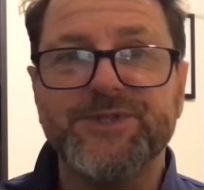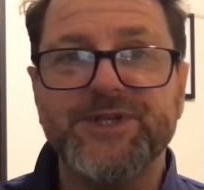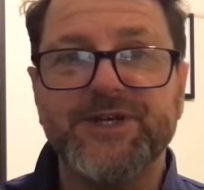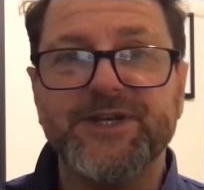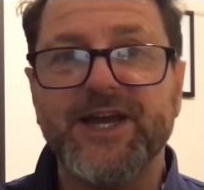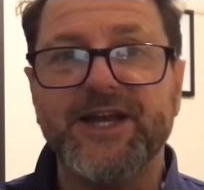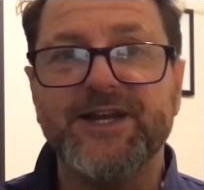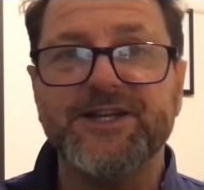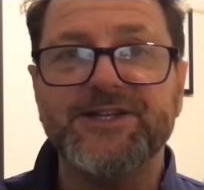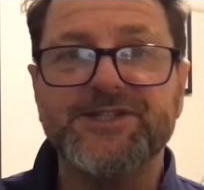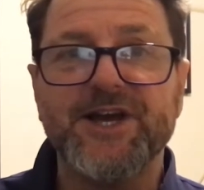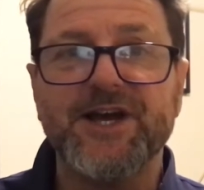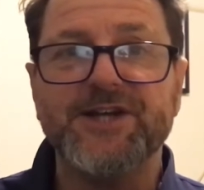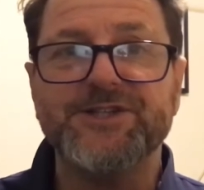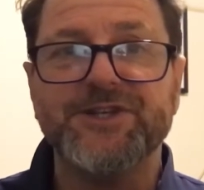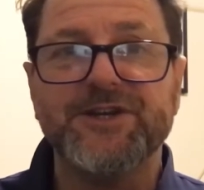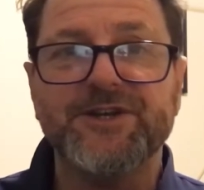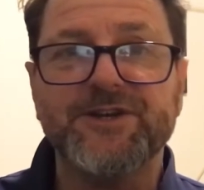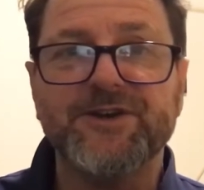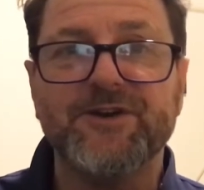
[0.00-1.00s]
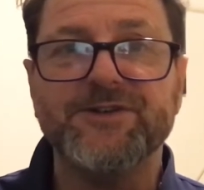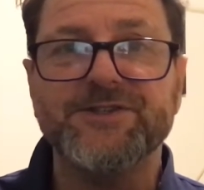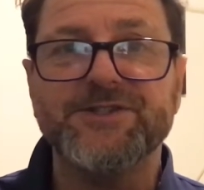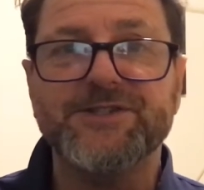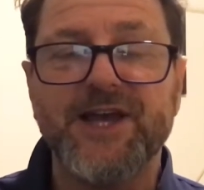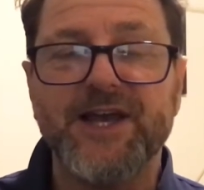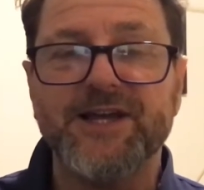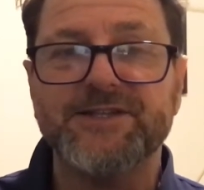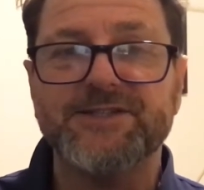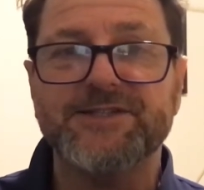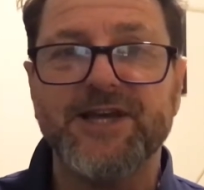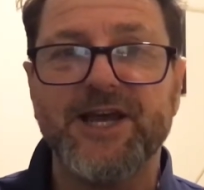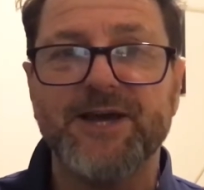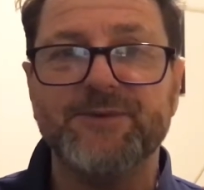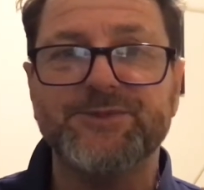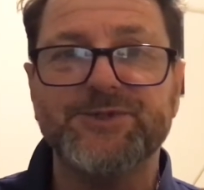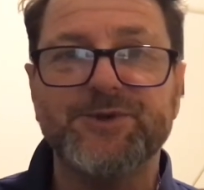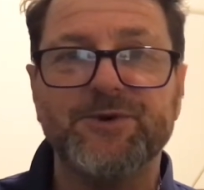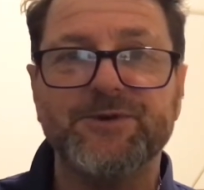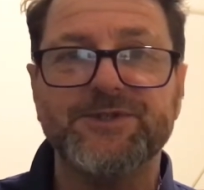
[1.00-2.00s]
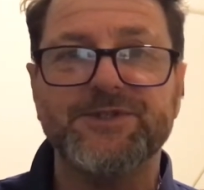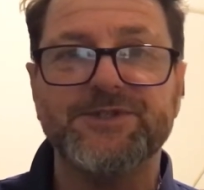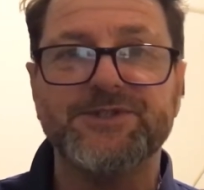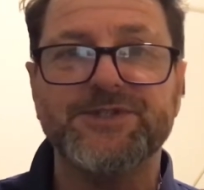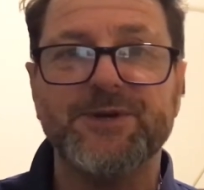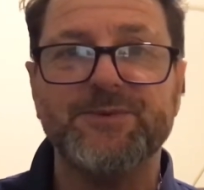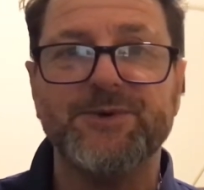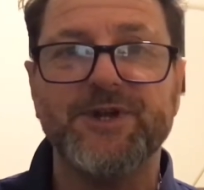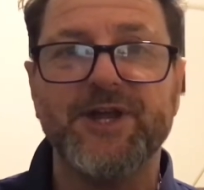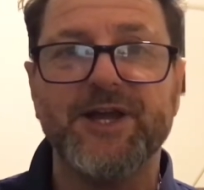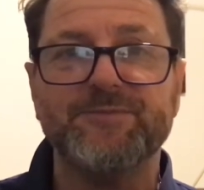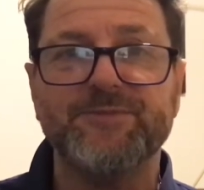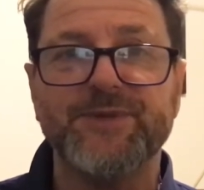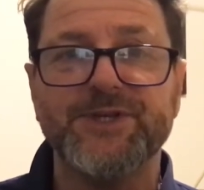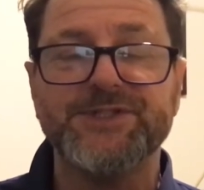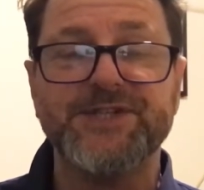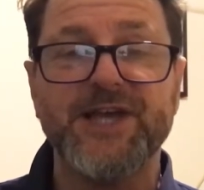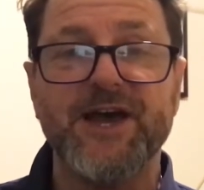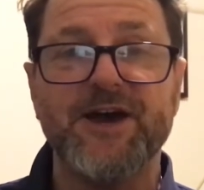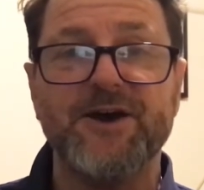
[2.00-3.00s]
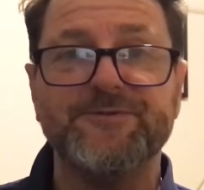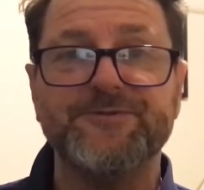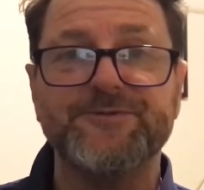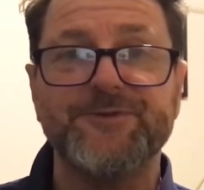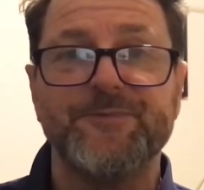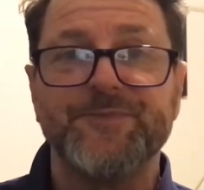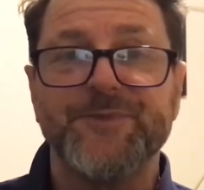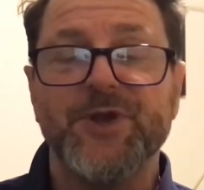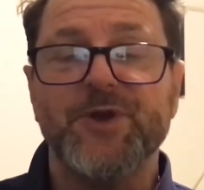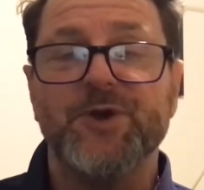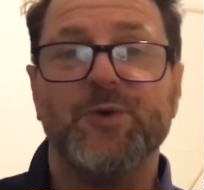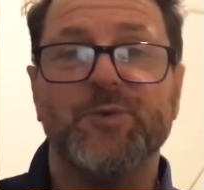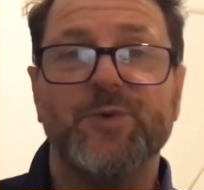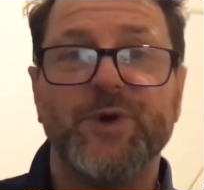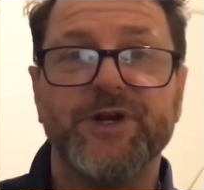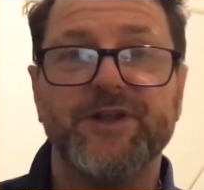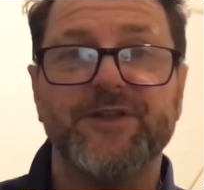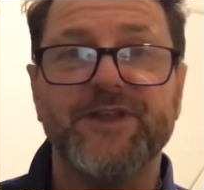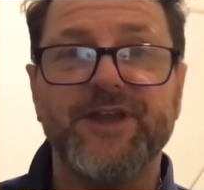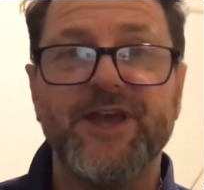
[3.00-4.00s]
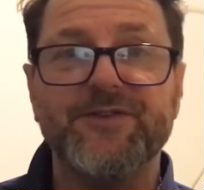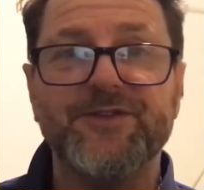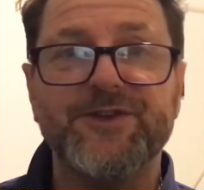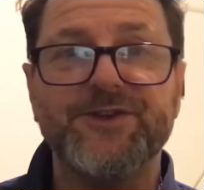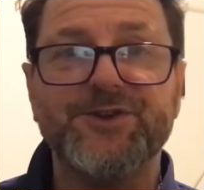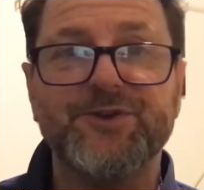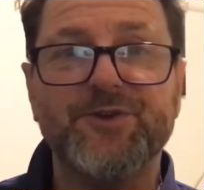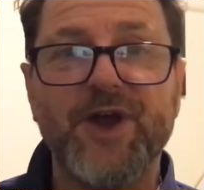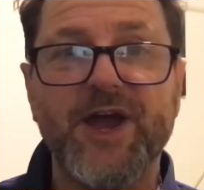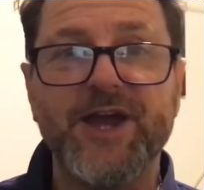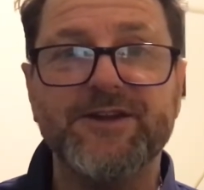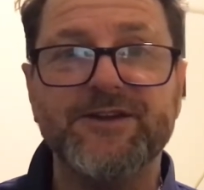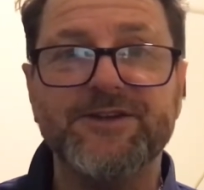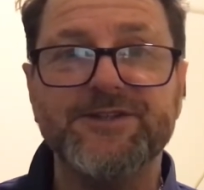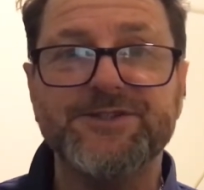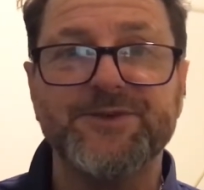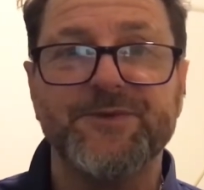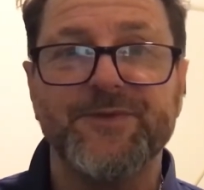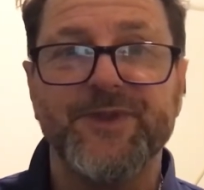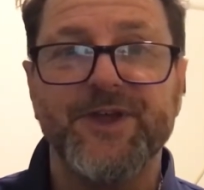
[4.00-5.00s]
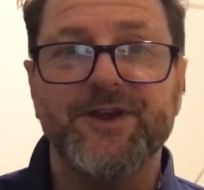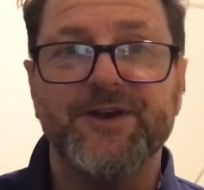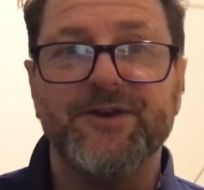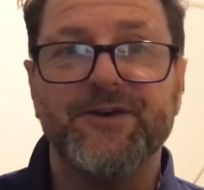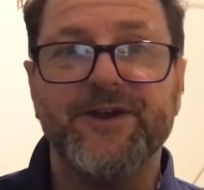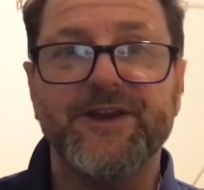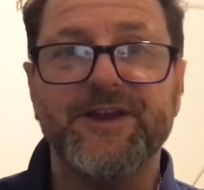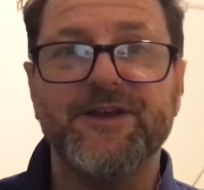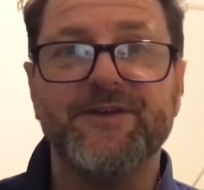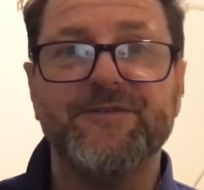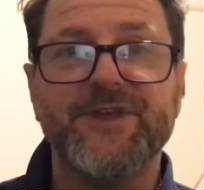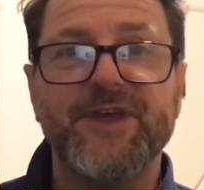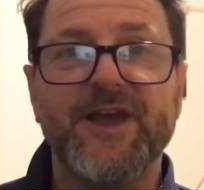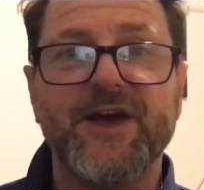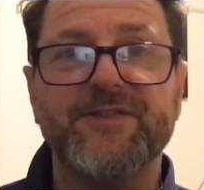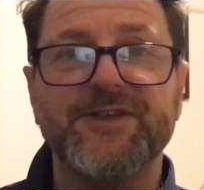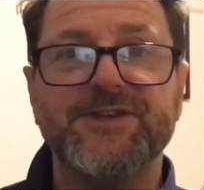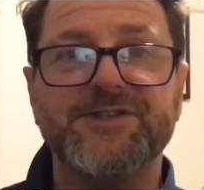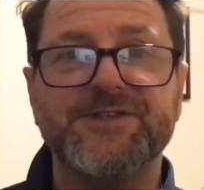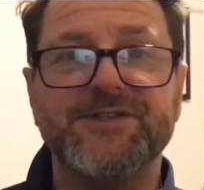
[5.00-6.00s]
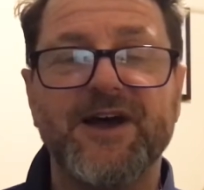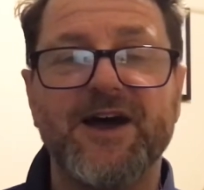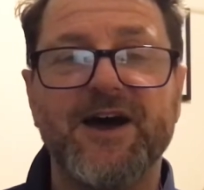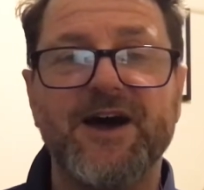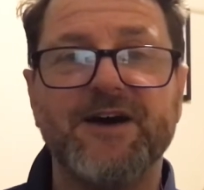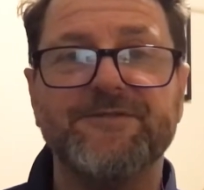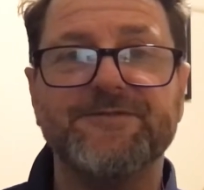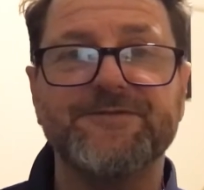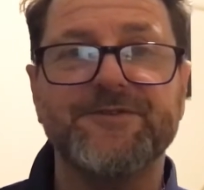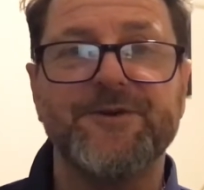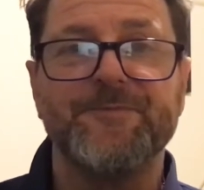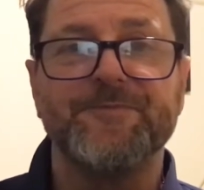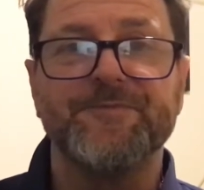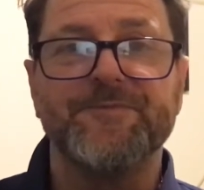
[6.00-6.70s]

to get in touch and talk to someone like myself or one of the other trainers or any of the other staff.